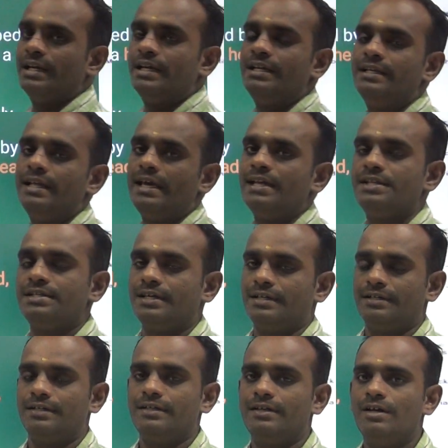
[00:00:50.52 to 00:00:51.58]
in nature.
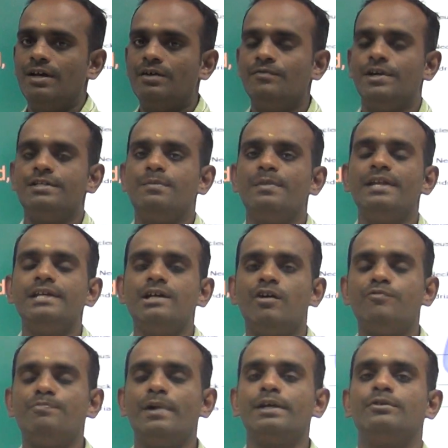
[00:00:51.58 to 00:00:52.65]
What is the meaning
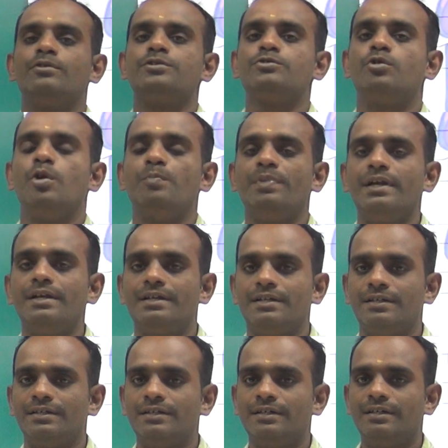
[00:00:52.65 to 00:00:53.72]
of microscopic?
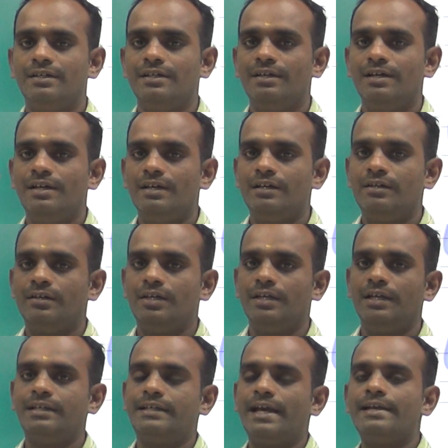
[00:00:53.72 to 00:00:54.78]

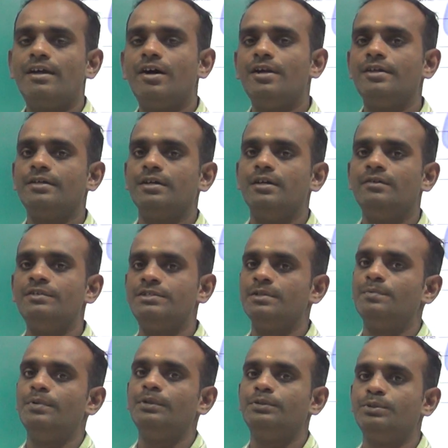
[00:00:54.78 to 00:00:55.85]
It cannot
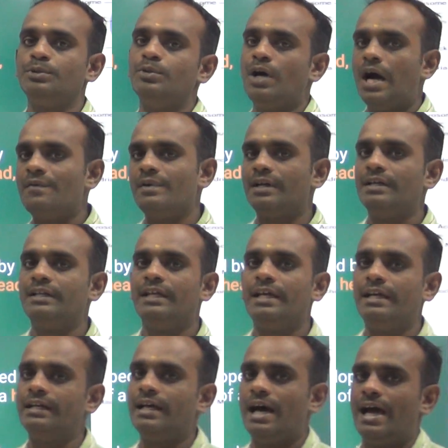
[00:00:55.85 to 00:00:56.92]
visible through our
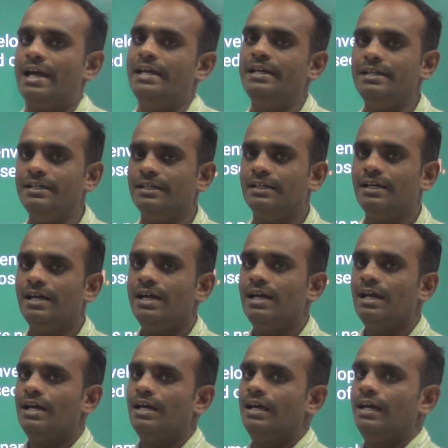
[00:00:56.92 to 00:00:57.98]
naked eye.
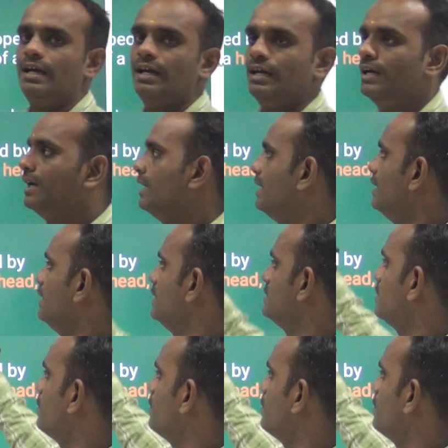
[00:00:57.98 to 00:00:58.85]
It is a